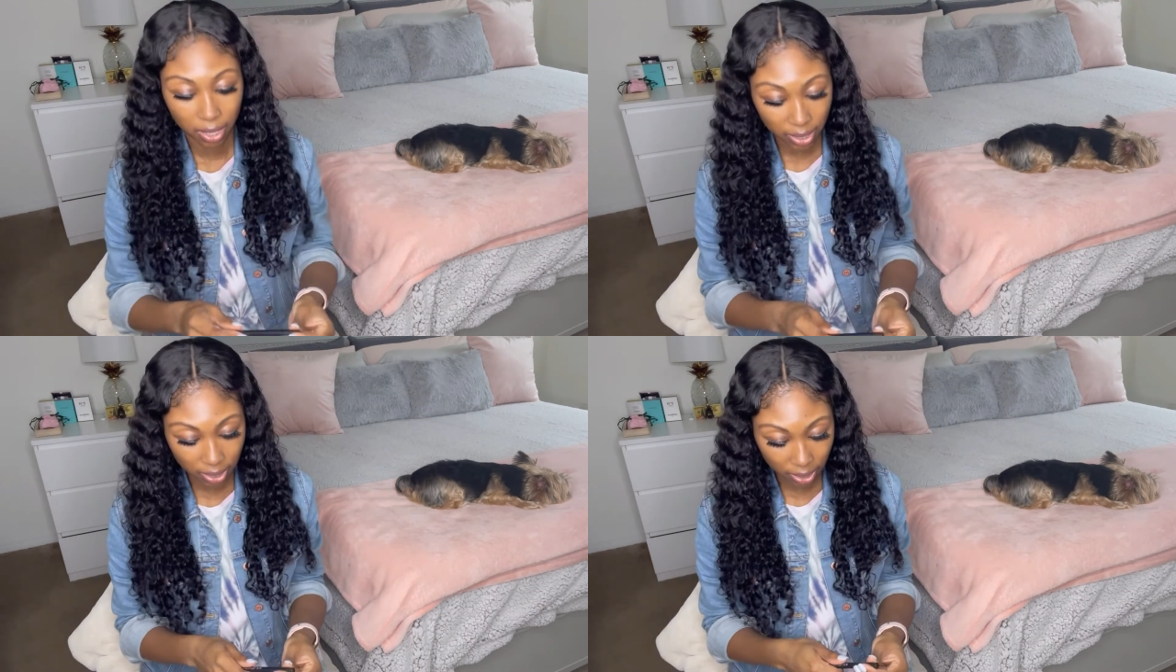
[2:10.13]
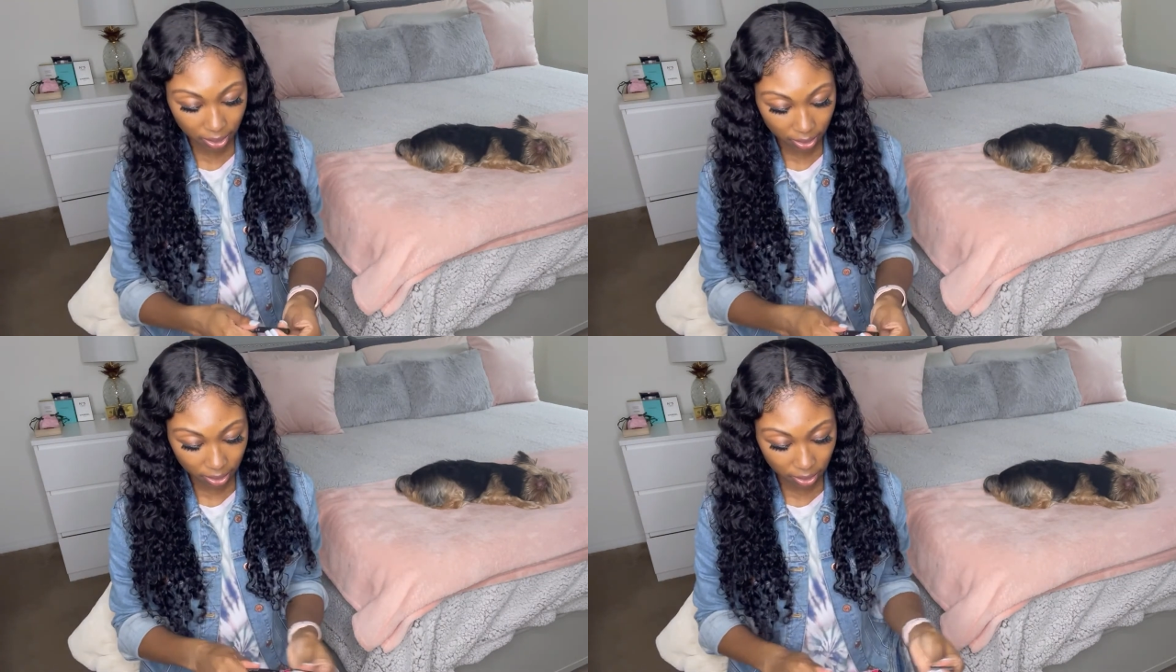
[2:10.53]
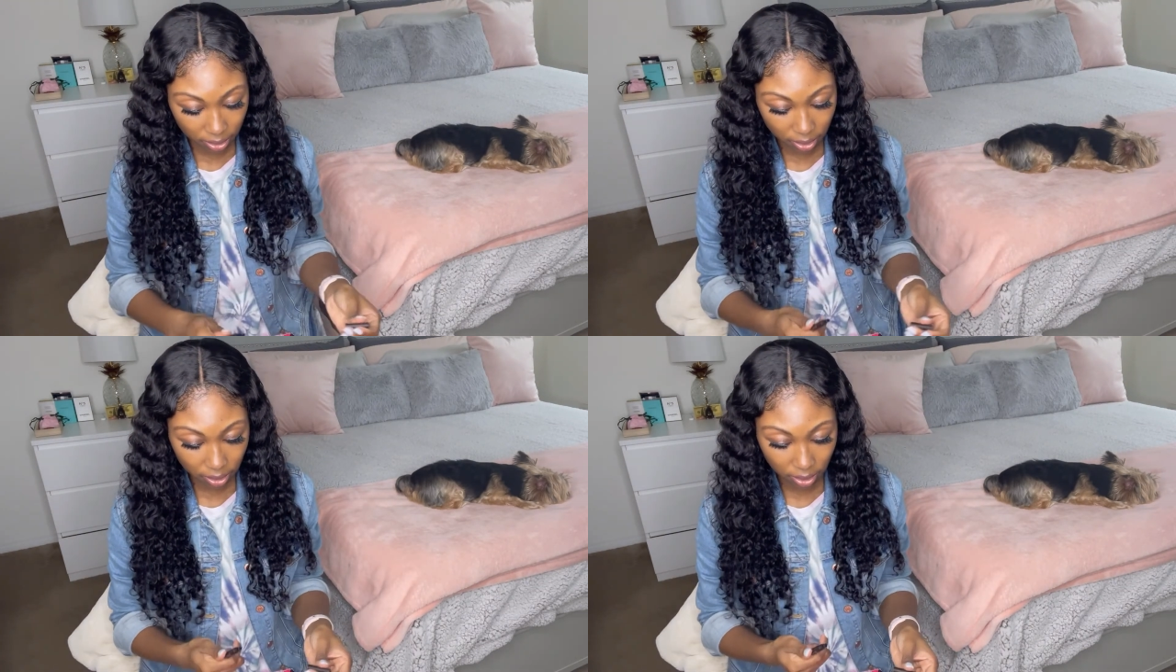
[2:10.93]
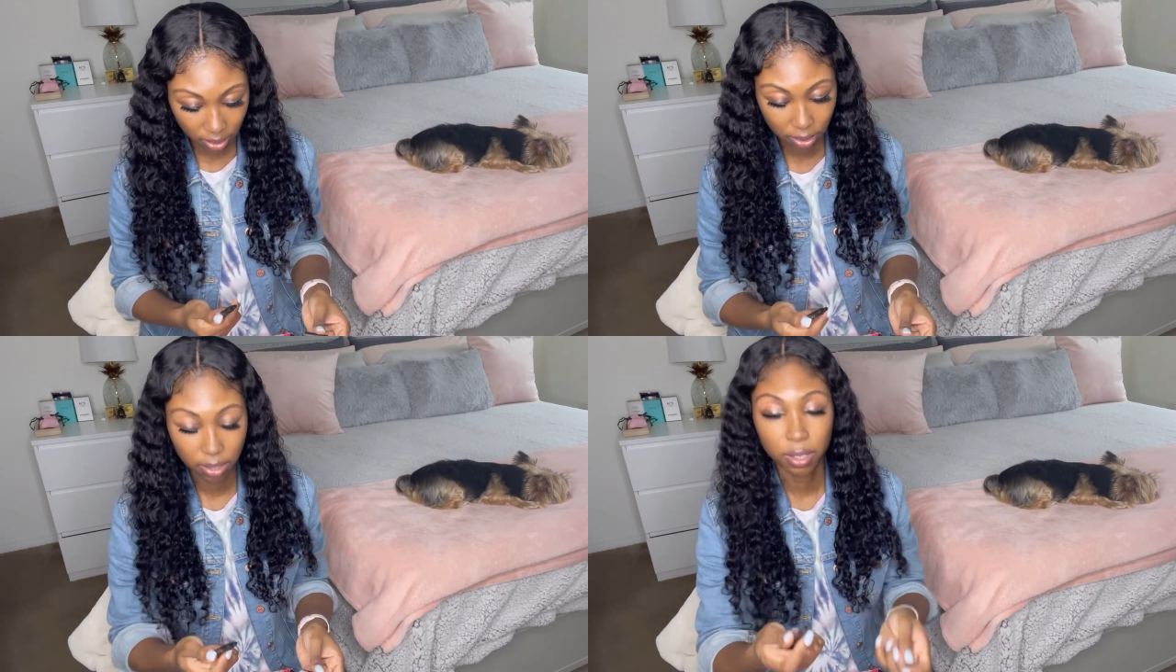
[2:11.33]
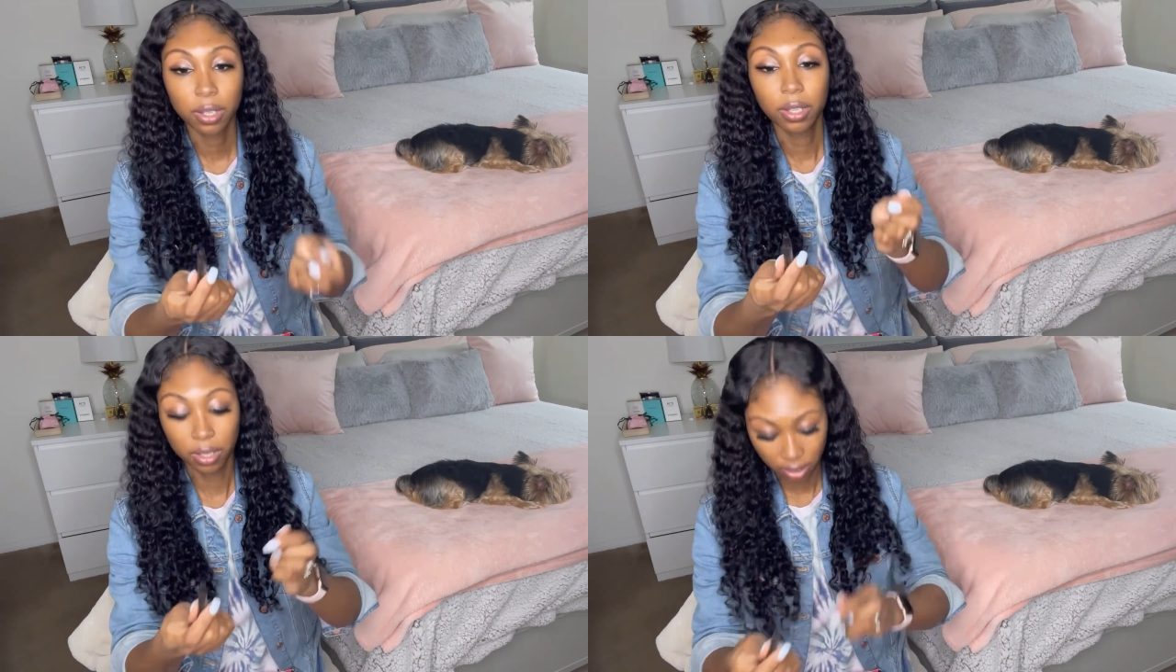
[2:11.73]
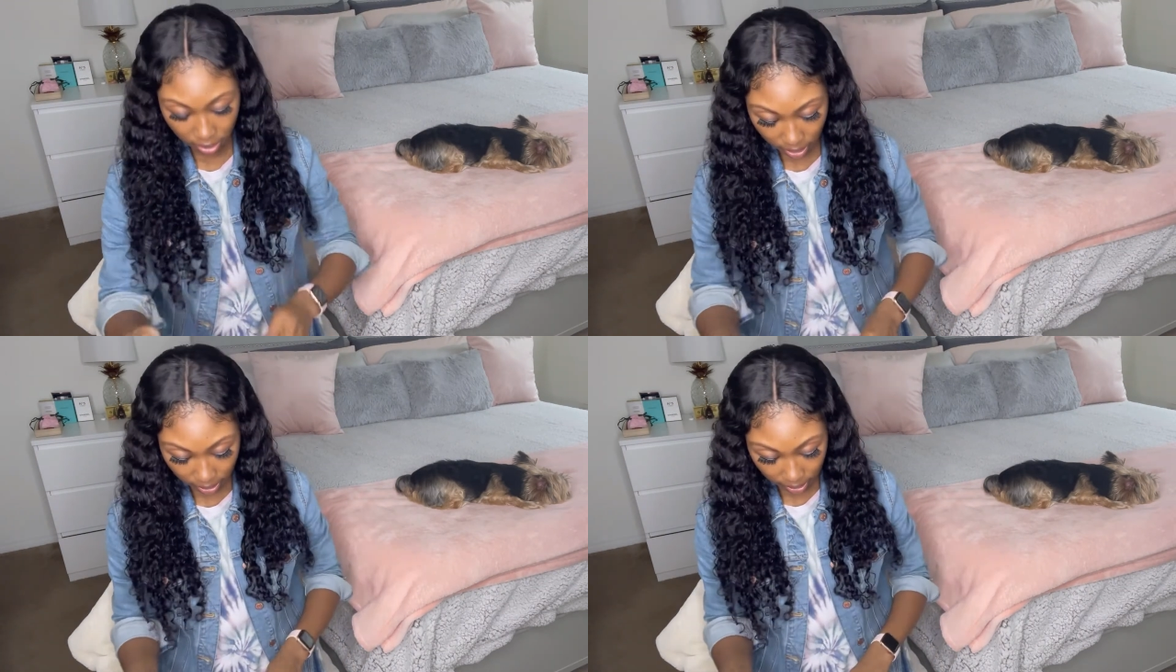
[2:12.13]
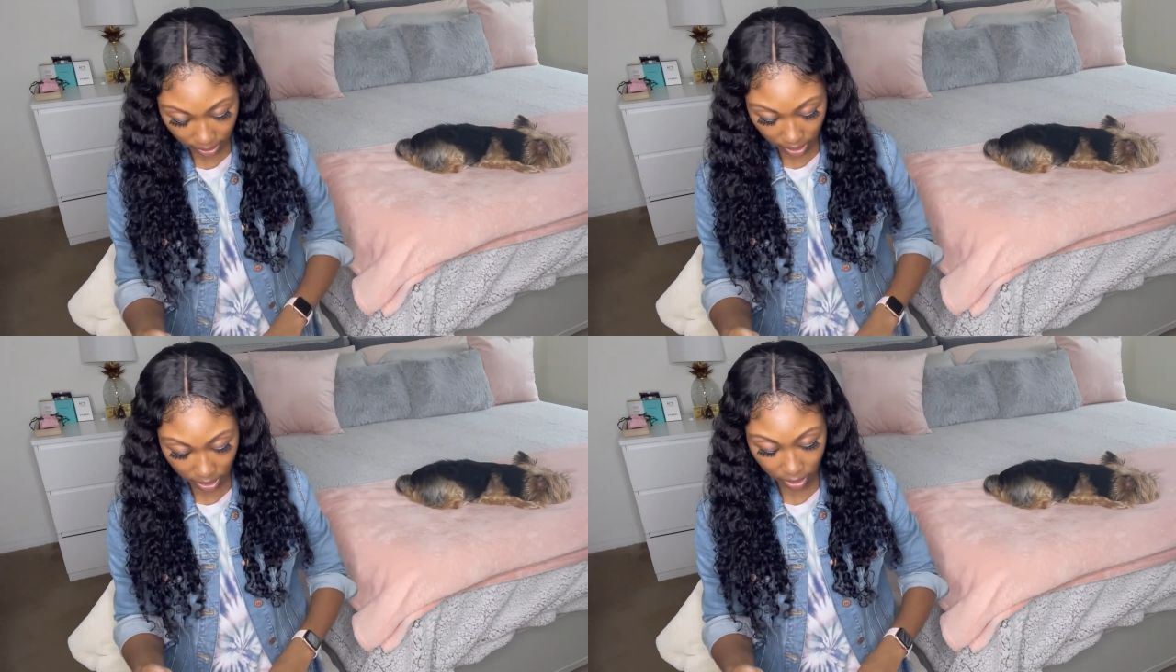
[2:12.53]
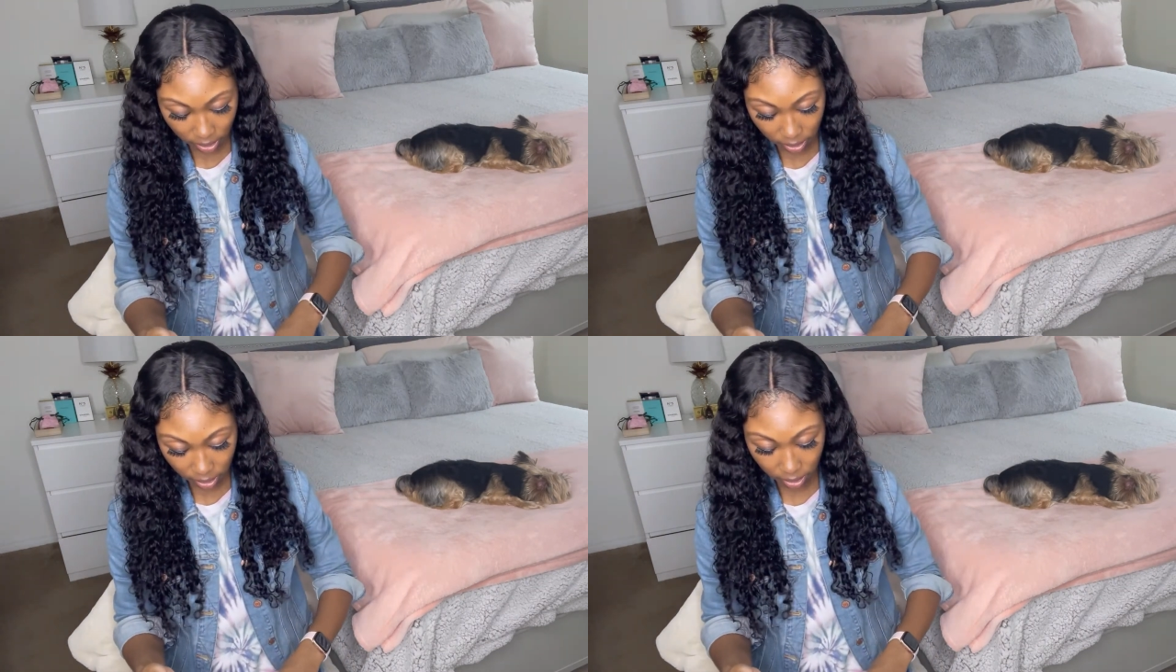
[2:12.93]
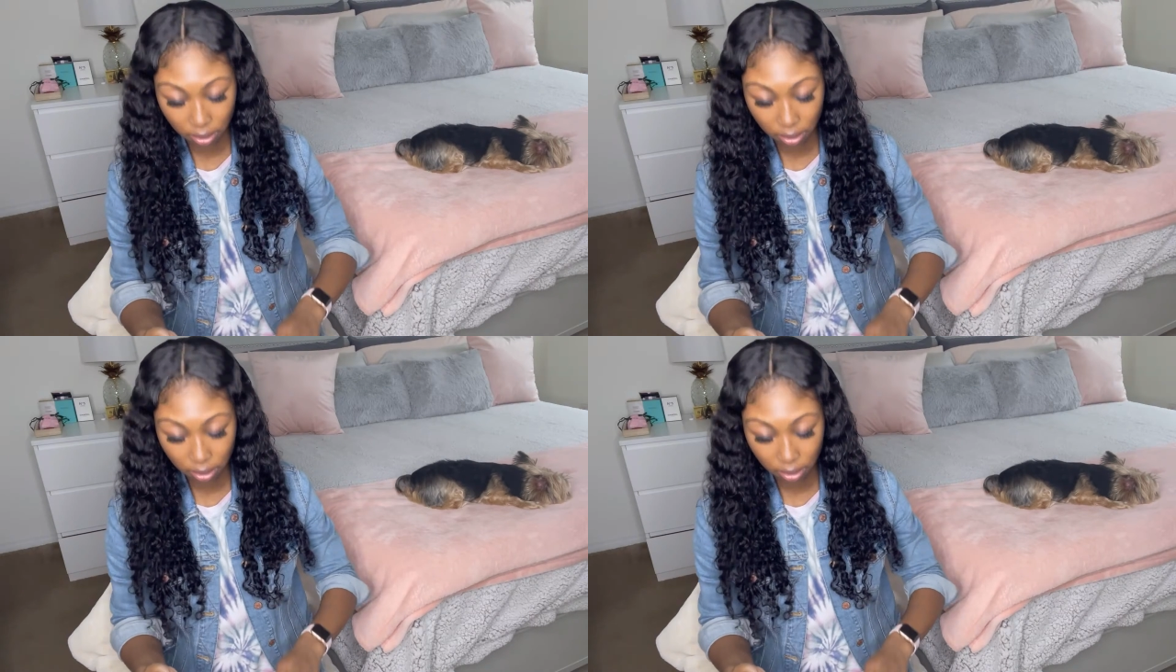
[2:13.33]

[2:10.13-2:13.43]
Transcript: And this is